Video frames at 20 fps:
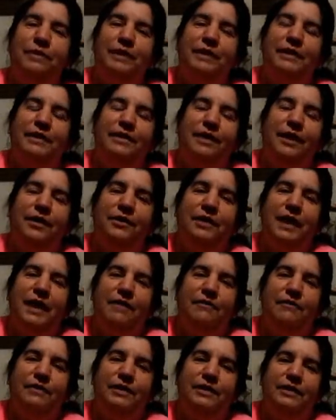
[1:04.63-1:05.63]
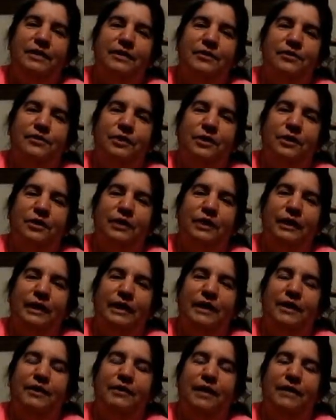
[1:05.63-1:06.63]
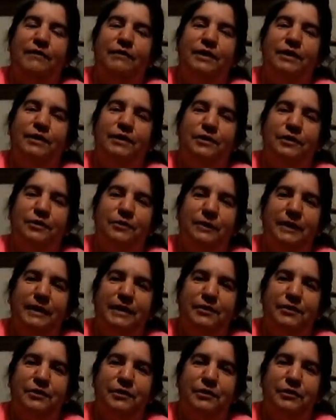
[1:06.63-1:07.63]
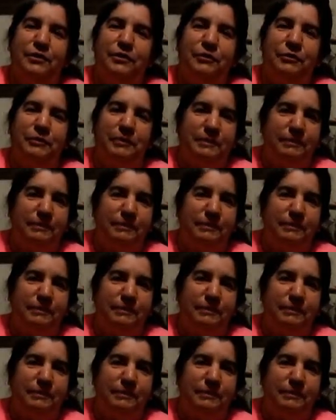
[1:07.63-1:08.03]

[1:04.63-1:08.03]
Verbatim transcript: you know, you have to start looking. You have to do your research.